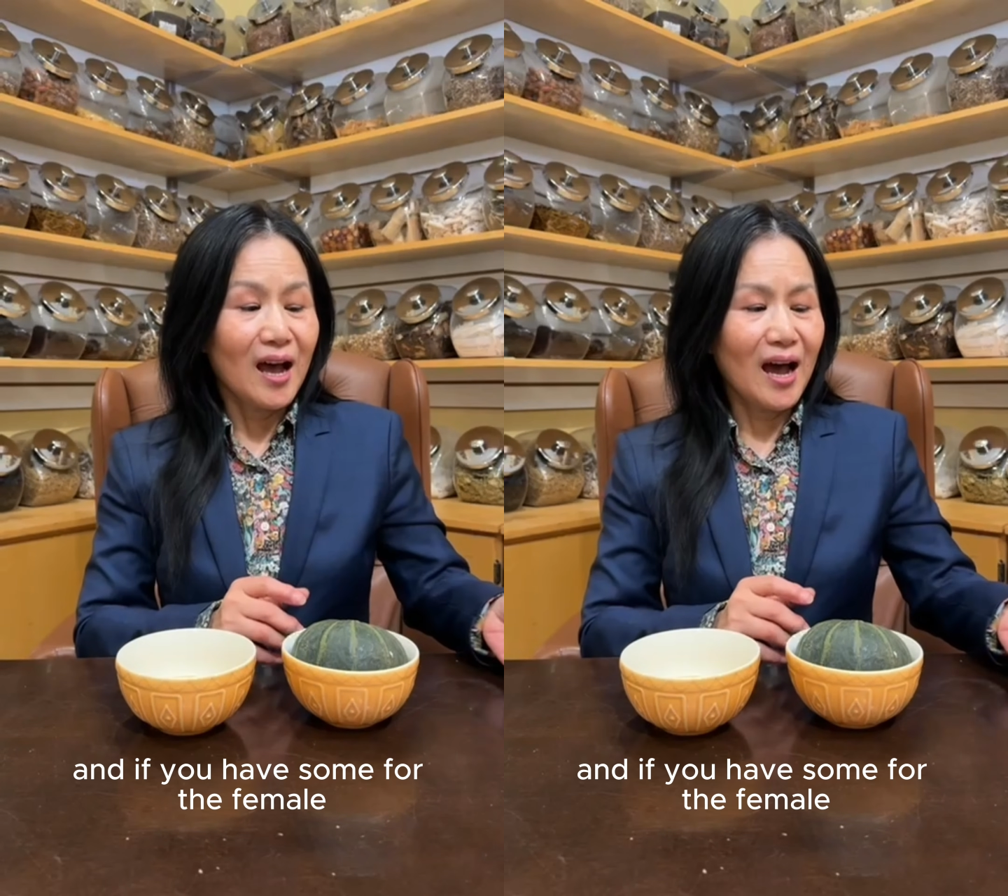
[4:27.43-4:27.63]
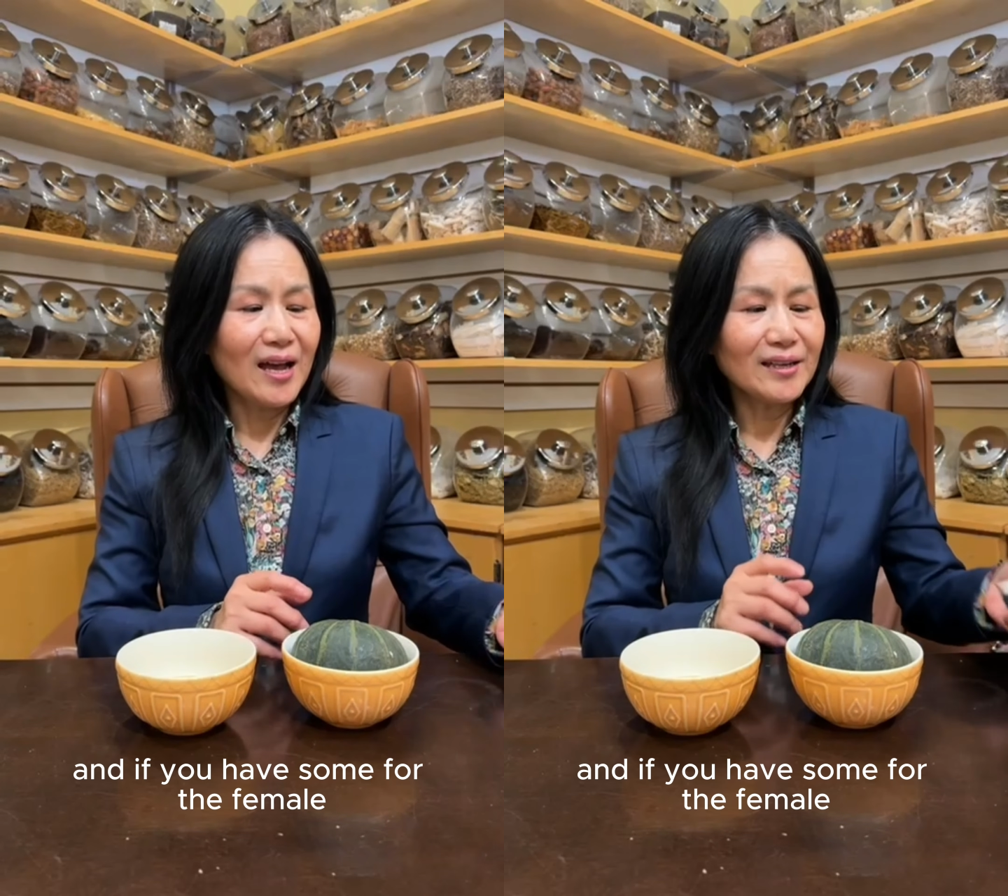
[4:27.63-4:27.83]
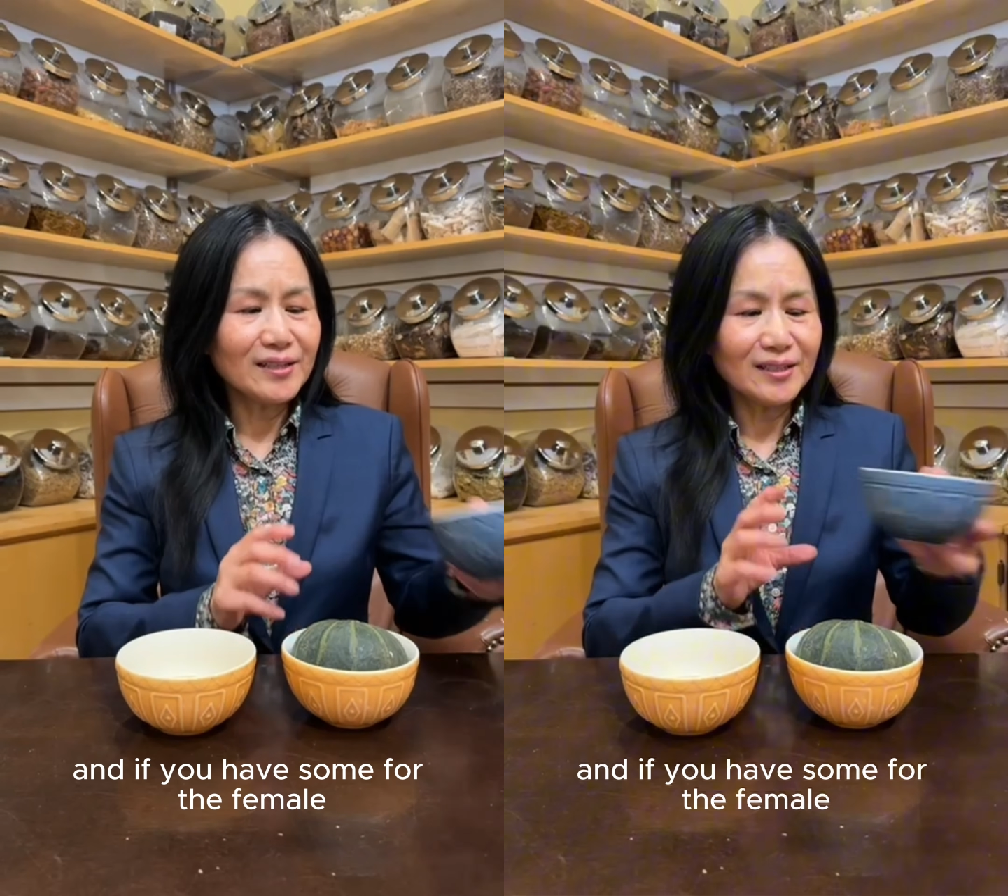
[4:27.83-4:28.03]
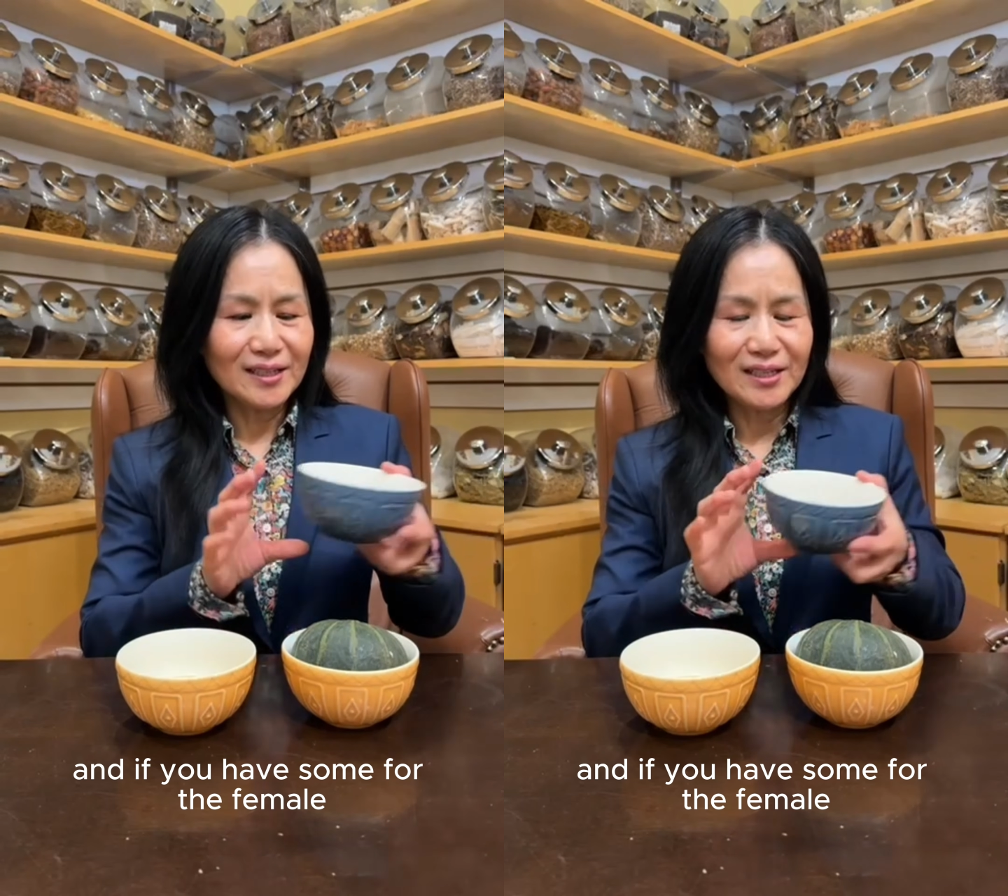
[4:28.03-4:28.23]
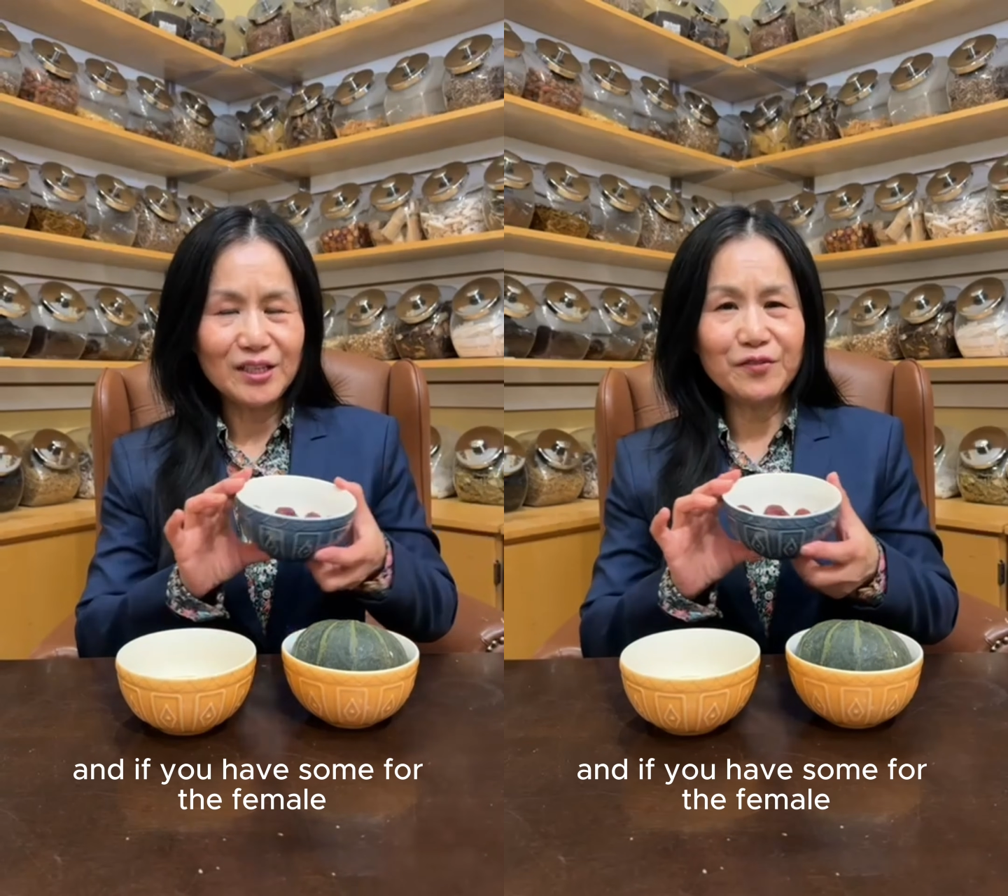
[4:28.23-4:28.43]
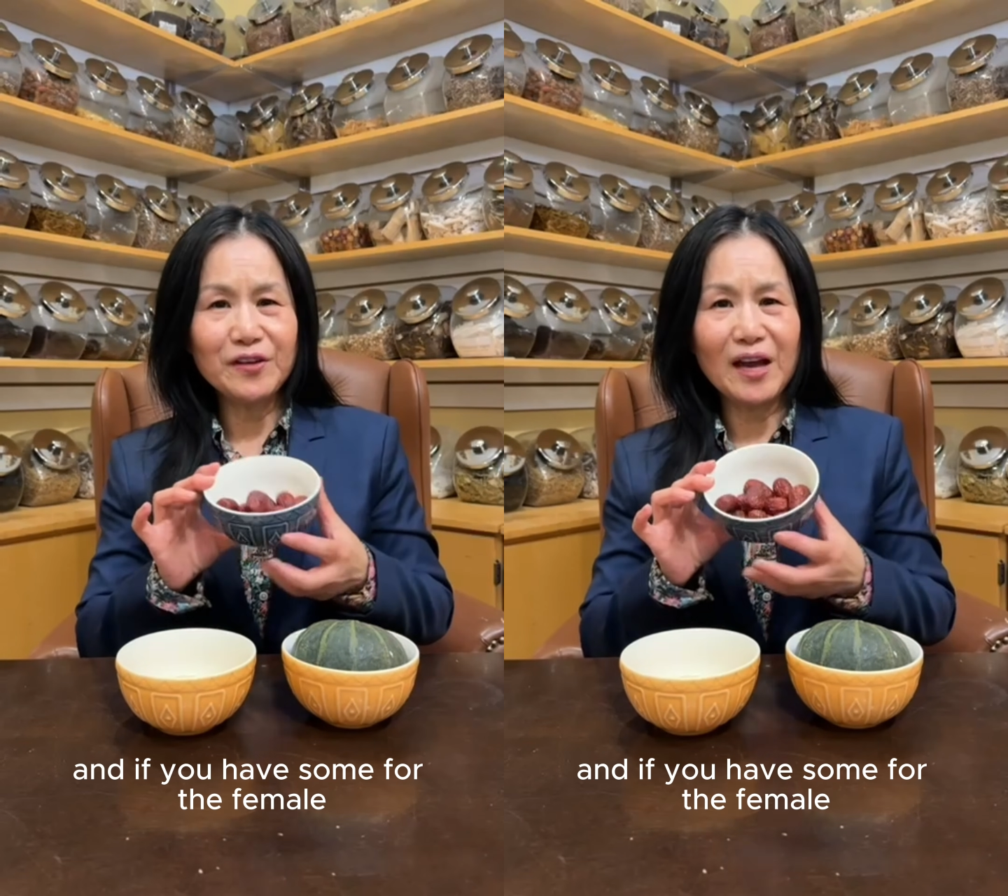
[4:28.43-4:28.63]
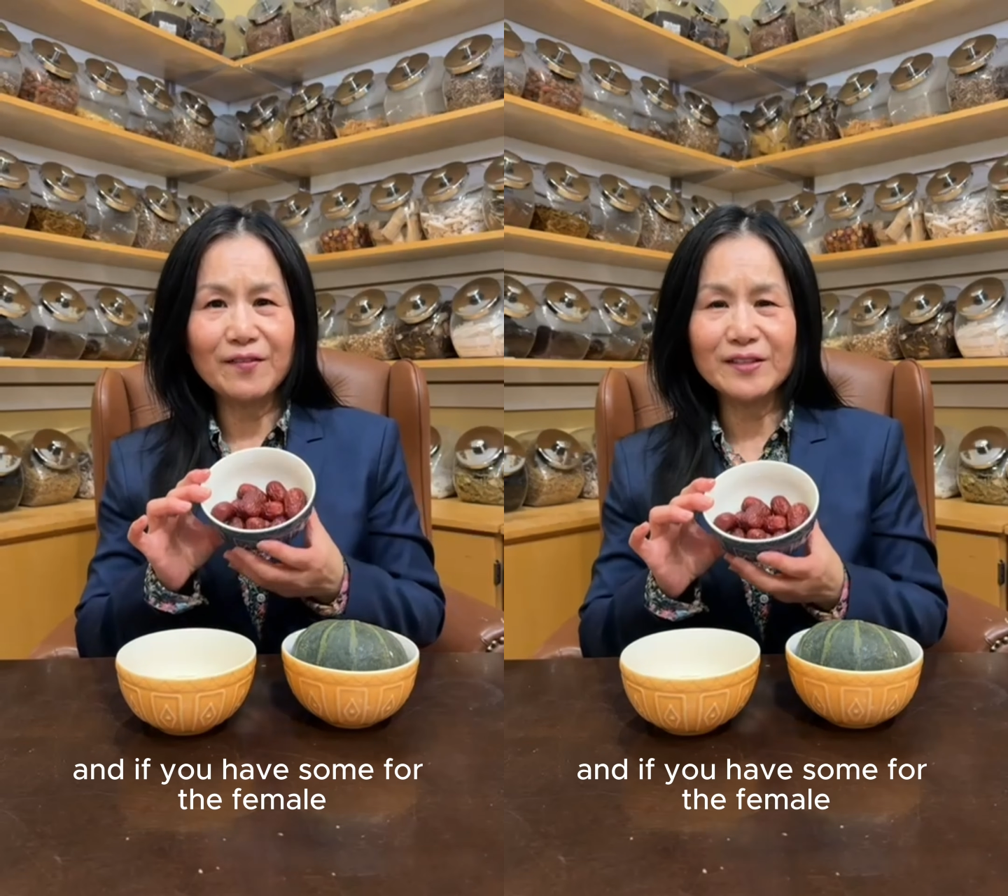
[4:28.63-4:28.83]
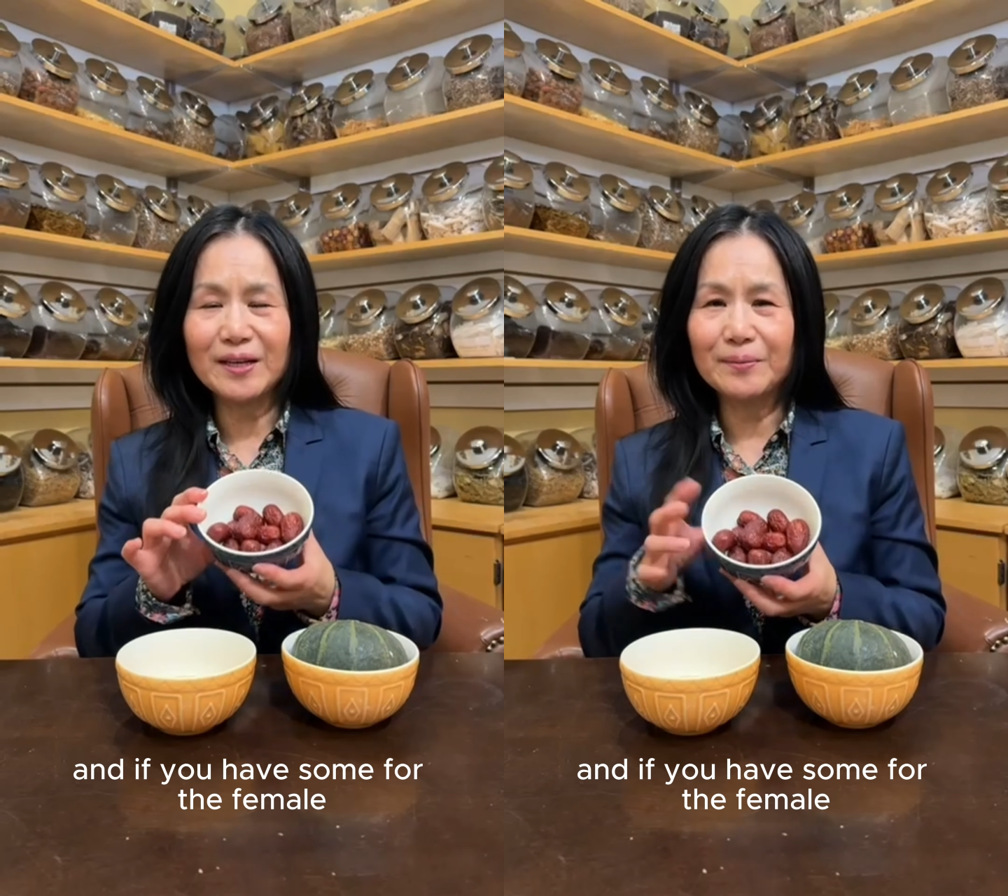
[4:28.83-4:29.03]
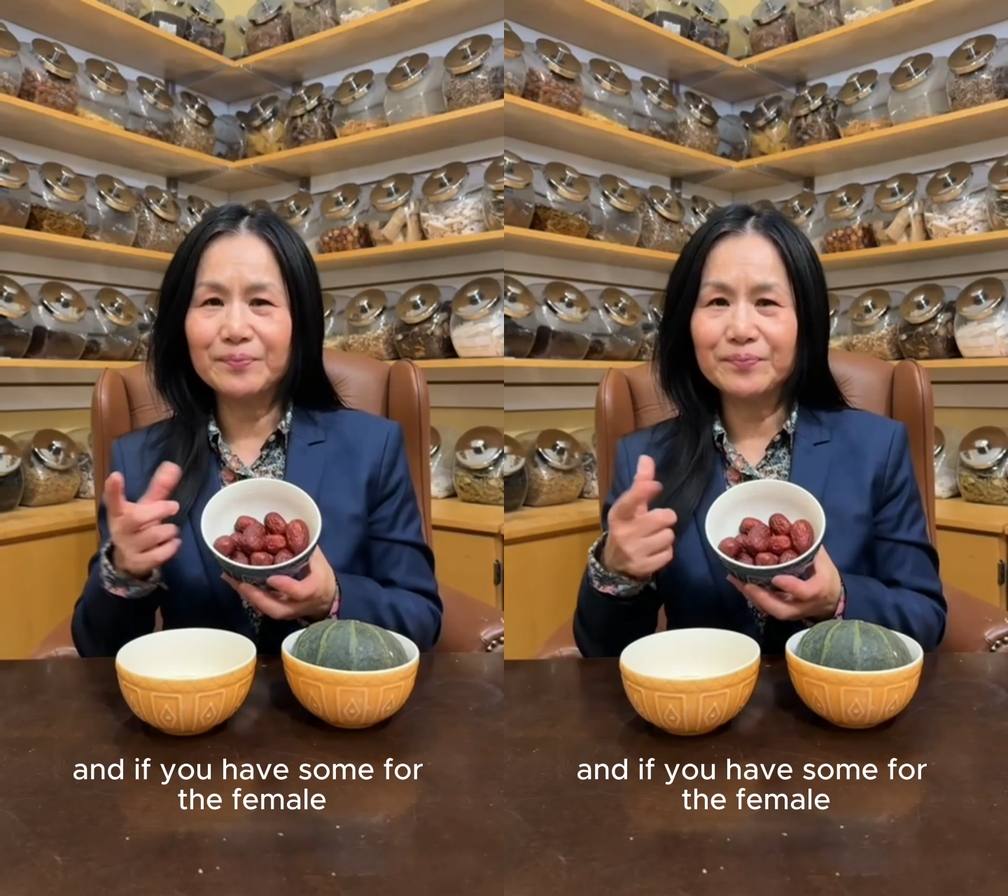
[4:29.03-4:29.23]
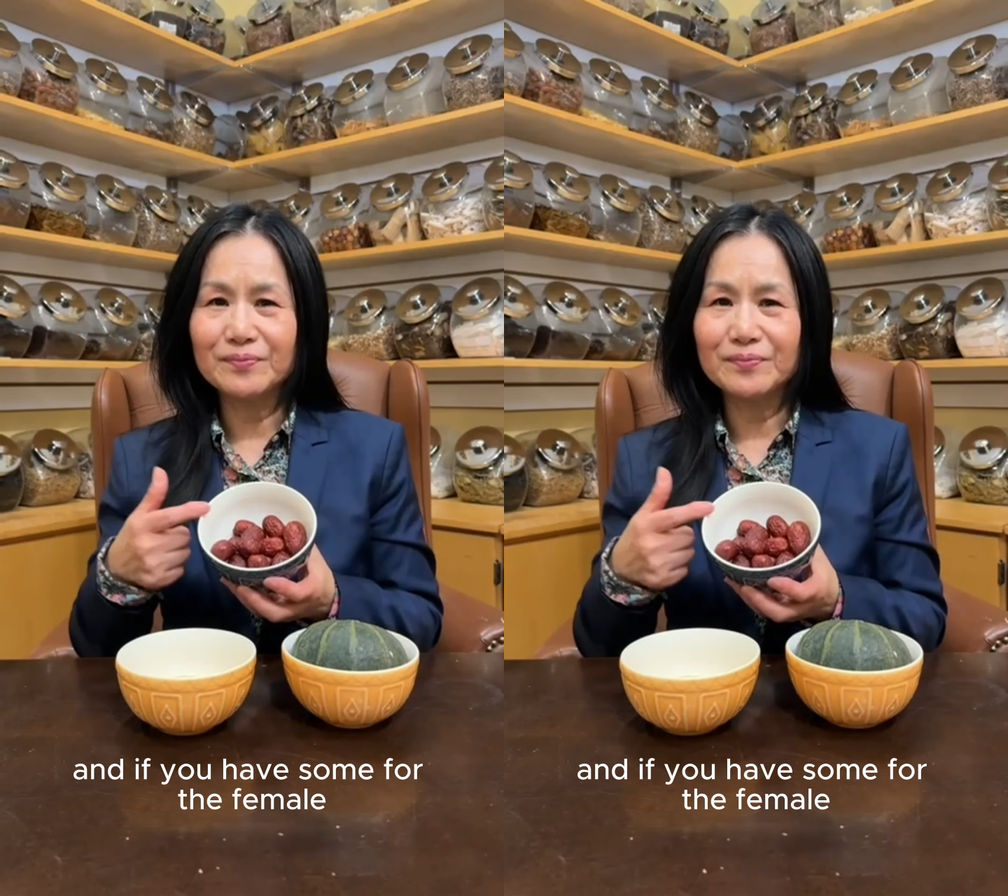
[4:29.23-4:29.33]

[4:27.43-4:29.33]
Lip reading: And if you have some,